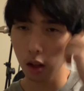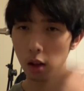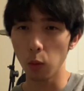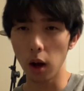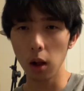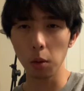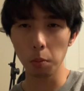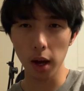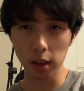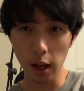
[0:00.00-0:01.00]
well,
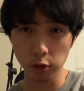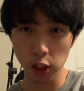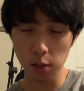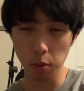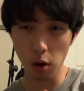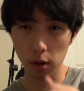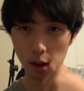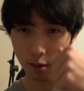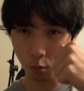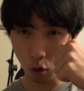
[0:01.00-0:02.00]
my left cheekbone
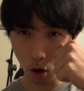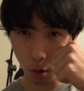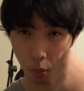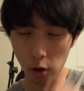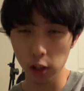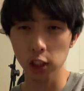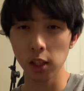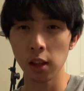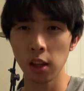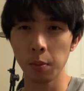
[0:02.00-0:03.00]
is more pushed
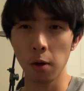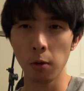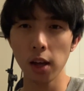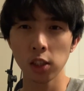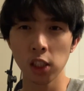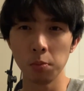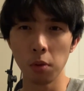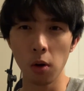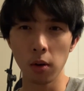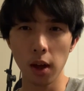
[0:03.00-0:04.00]
in than my right
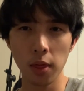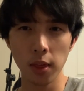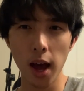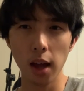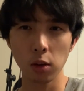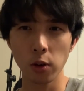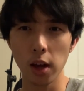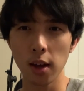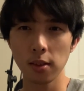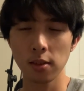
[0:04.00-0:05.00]
cheekbone, and that
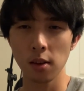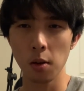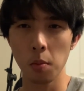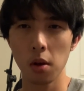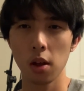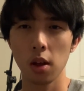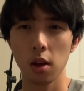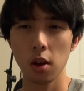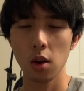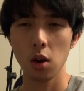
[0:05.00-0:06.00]
creates some
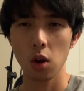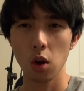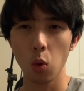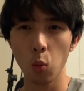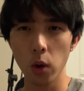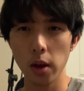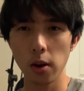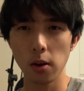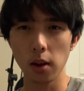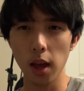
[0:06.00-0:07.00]

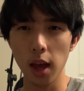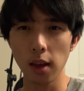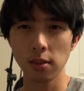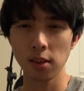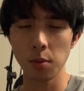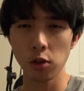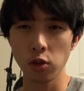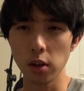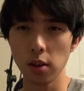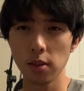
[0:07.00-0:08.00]
weird
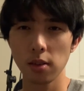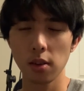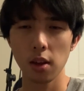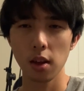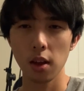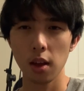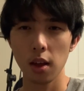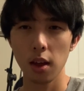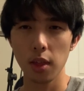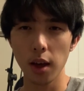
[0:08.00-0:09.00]
asymmetries
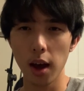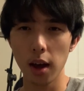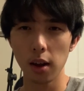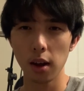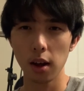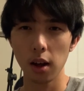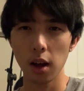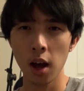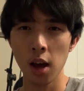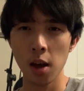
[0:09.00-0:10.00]
that
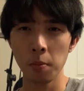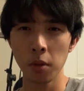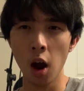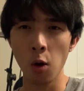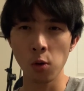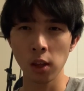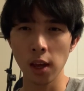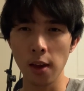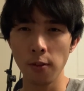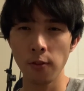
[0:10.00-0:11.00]
I am not
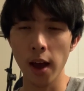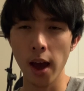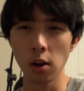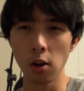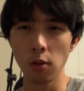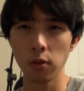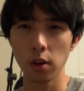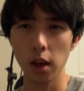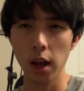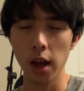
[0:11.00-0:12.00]
really a fan of.
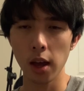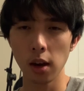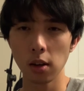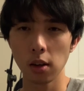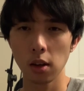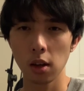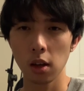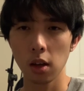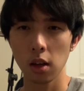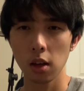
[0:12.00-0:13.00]
And
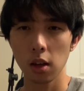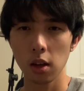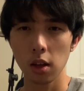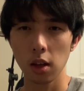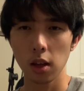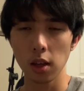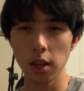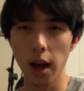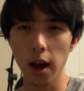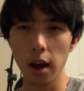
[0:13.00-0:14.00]

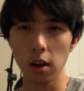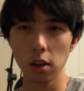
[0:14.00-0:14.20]
yeah,